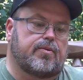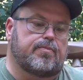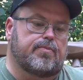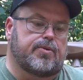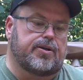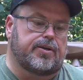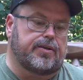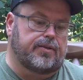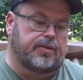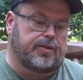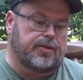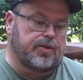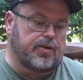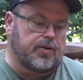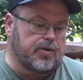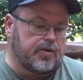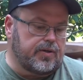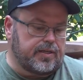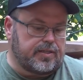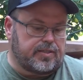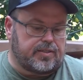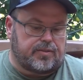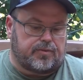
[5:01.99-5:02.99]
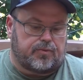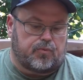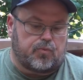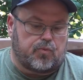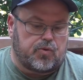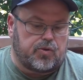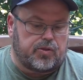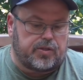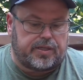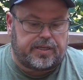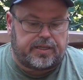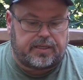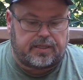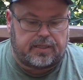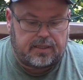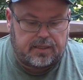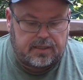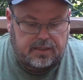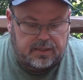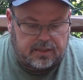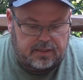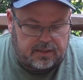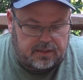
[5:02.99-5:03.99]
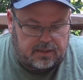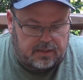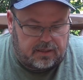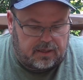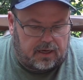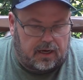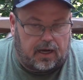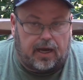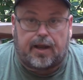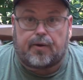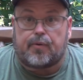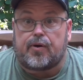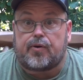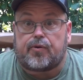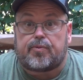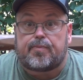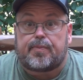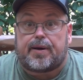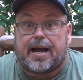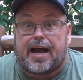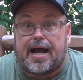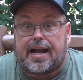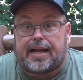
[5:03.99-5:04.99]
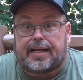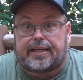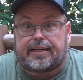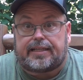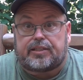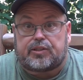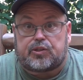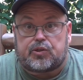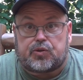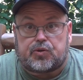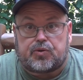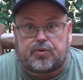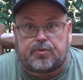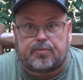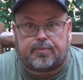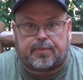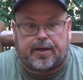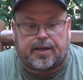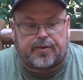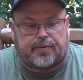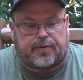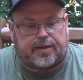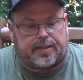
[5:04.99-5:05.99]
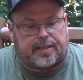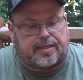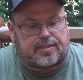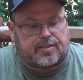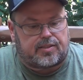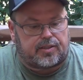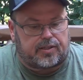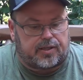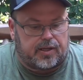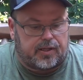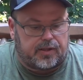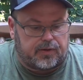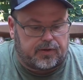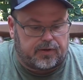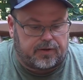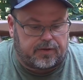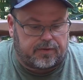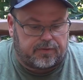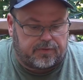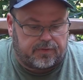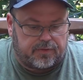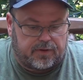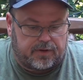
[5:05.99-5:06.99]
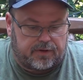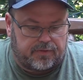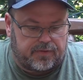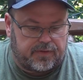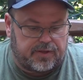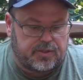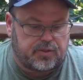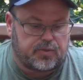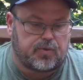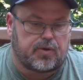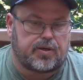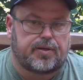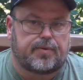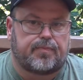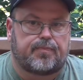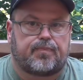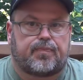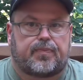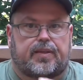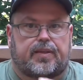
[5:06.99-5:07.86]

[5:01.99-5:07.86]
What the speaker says: But you know, it's a really I went with Mahogany too. By the way, that's the color of this one.